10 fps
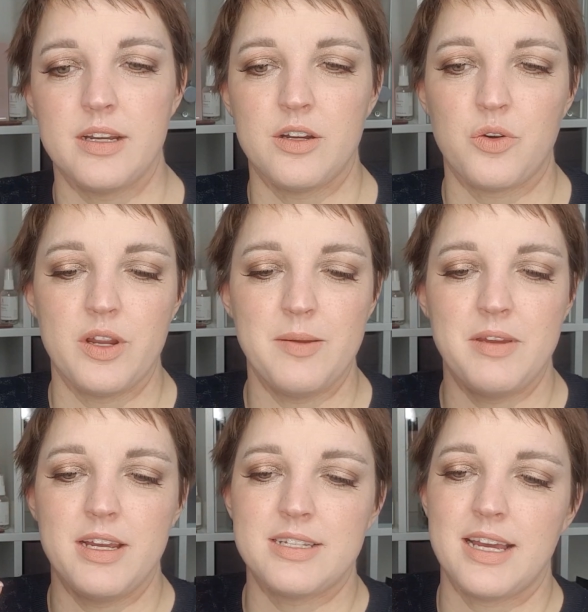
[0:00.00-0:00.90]

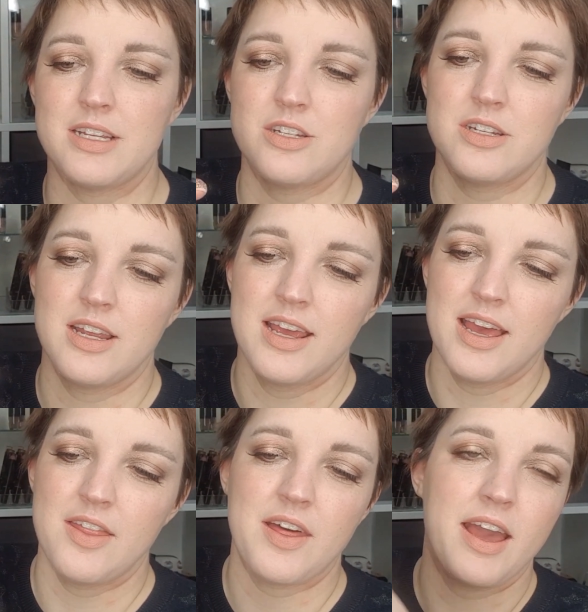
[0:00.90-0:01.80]
creamy and textured.
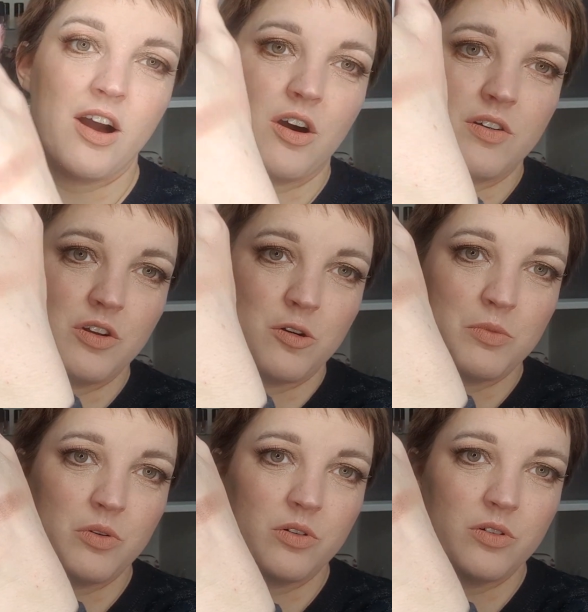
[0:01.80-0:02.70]
They are a lot
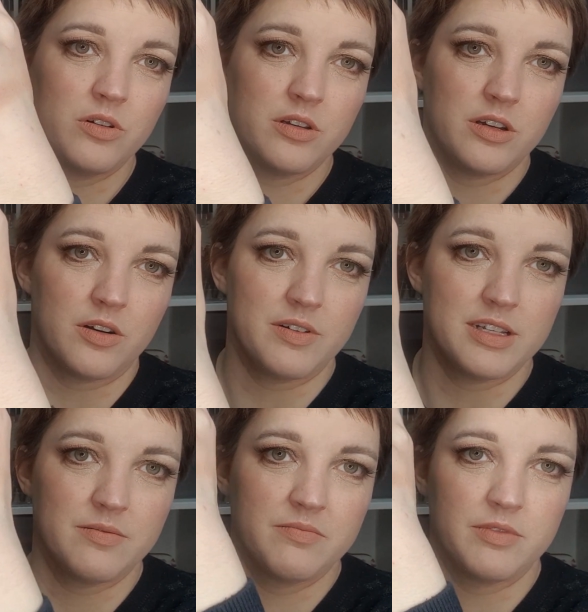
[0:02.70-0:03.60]
more, you can't
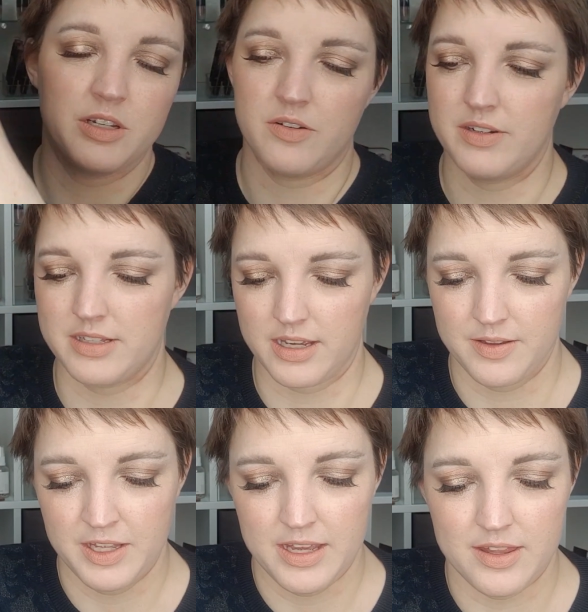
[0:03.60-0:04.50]
really see it.
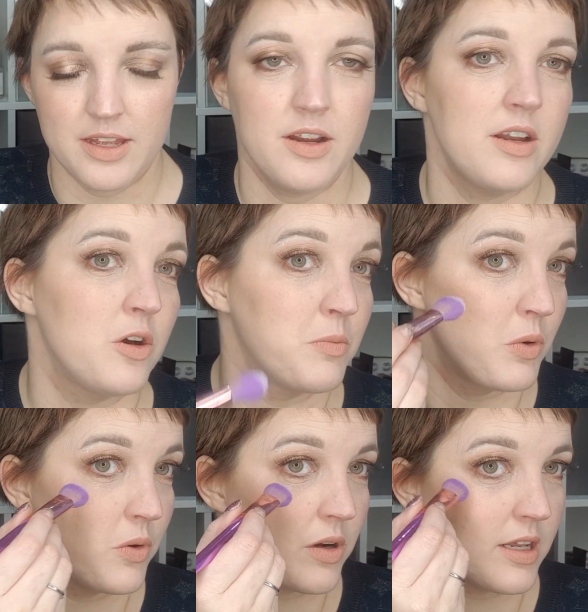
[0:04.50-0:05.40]
They're a lot
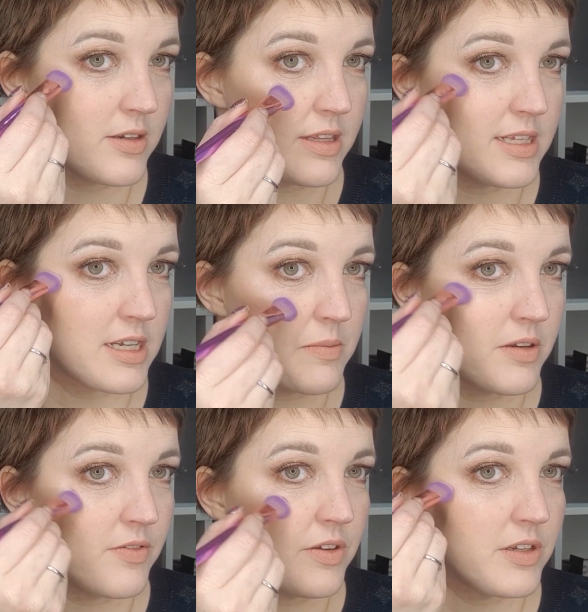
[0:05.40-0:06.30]
more glittery. These come in a
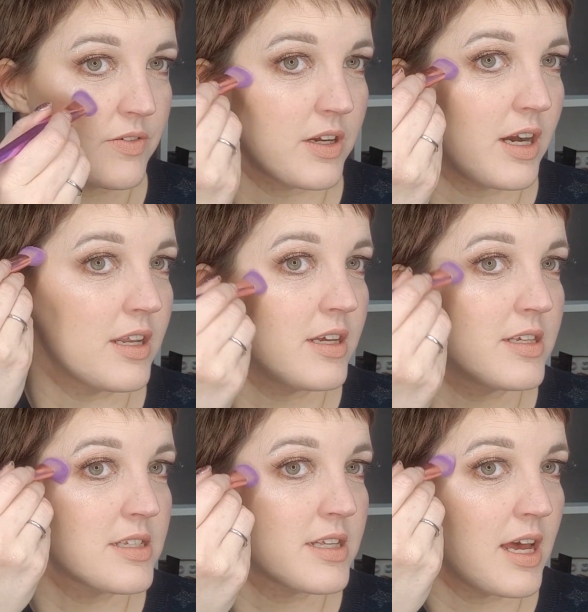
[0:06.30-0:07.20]
few different
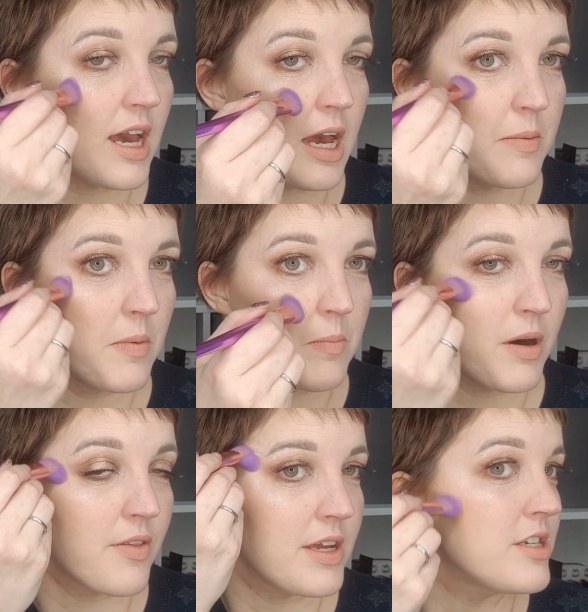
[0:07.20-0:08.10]
colours,
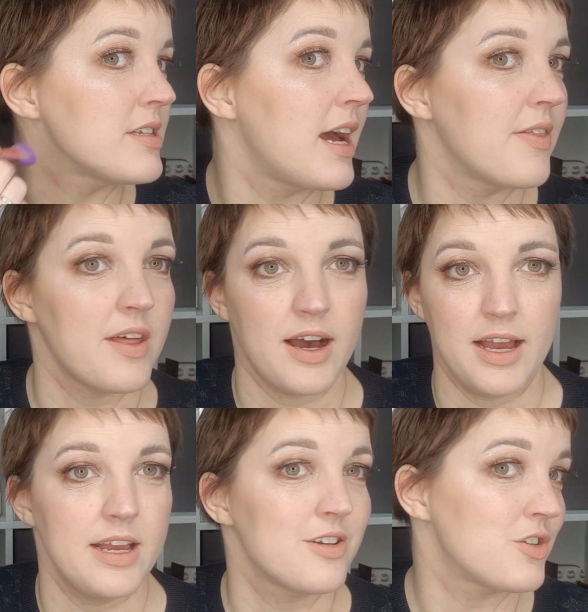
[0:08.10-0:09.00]
but they just add that
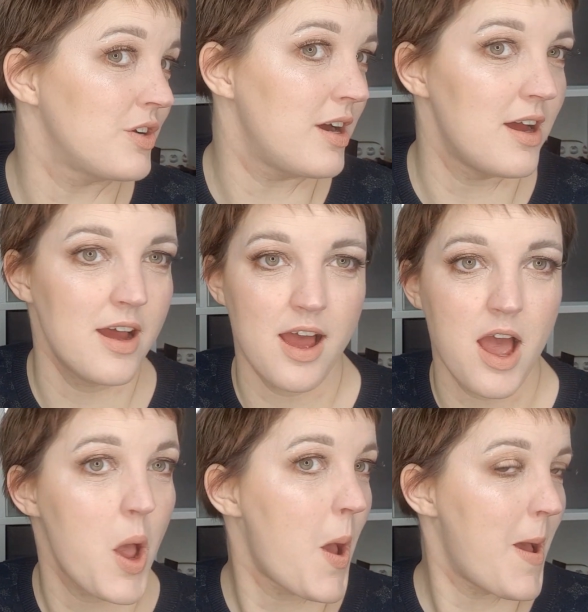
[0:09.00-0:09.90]
extra
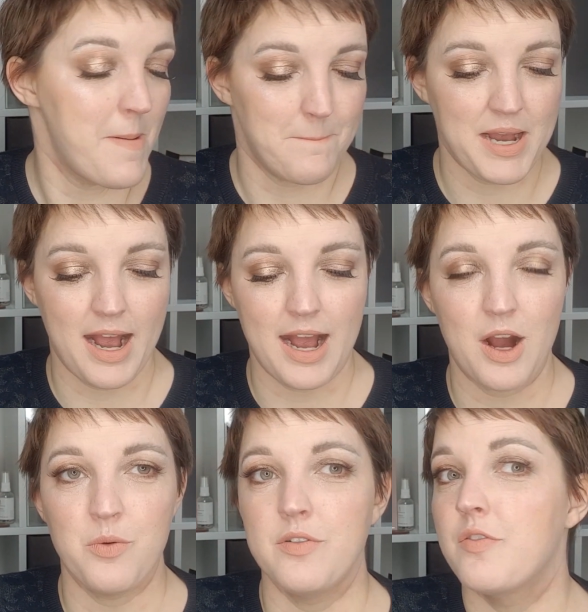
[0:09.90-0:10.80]

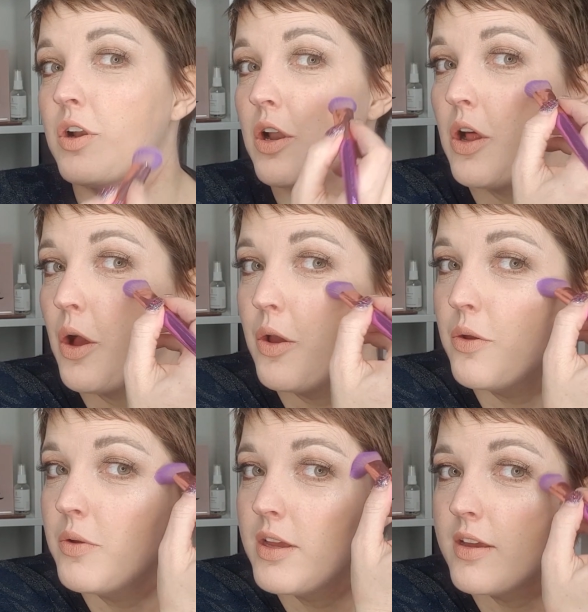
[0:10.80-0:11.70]
pow of glow
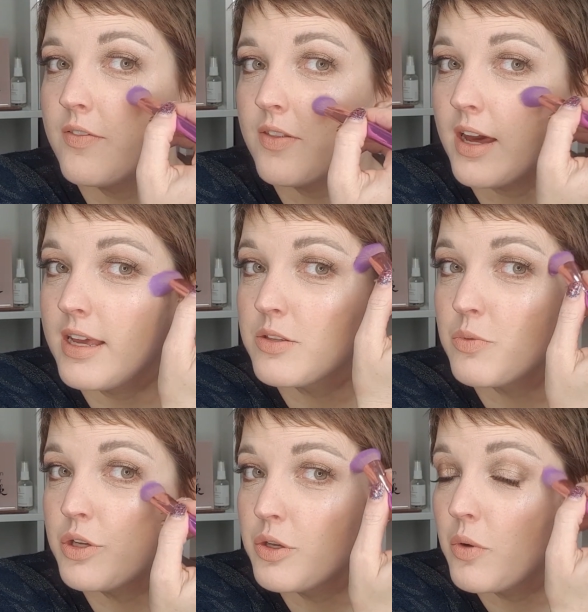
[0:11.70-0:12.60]
if that is
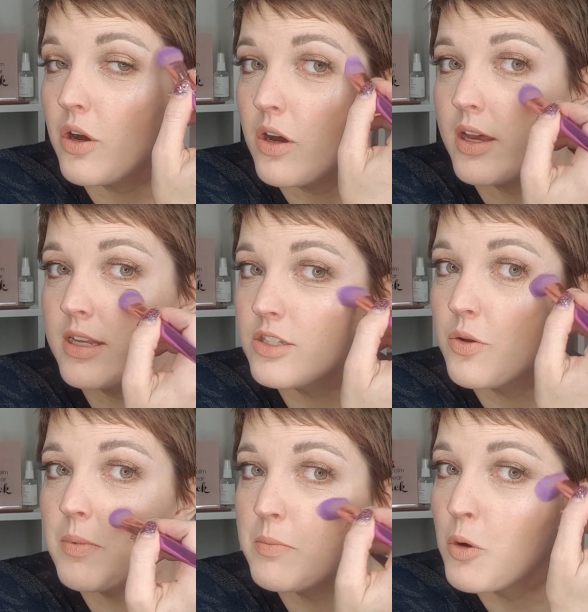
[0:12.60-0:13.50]
what you are into, a
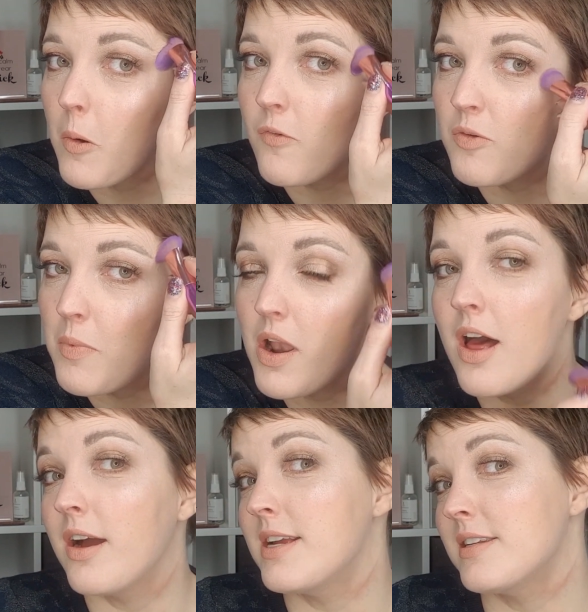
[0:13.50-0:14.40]
bit more of a
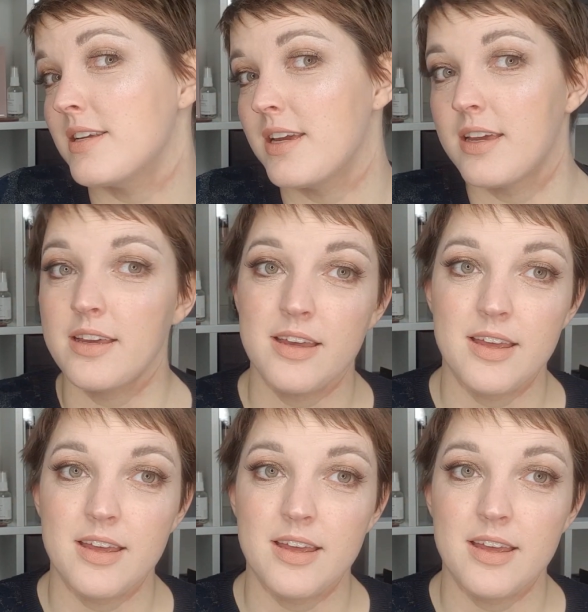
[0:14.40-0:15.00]
blinding